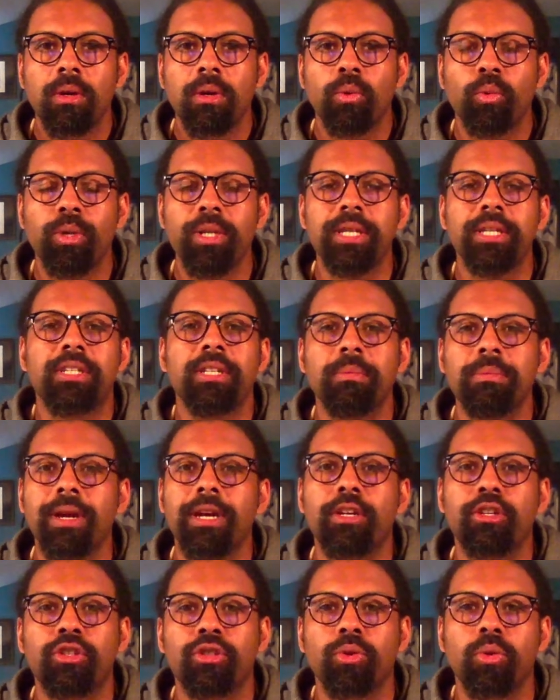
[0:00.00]
we need to
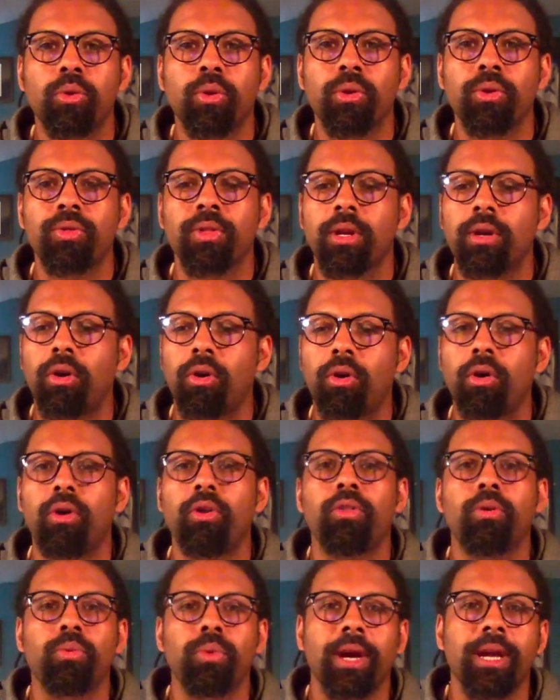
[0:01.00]
make sure that all
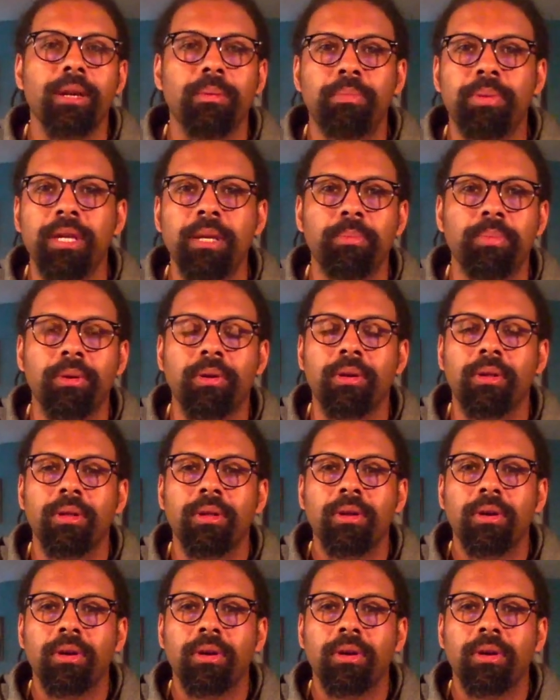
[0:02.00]
the right people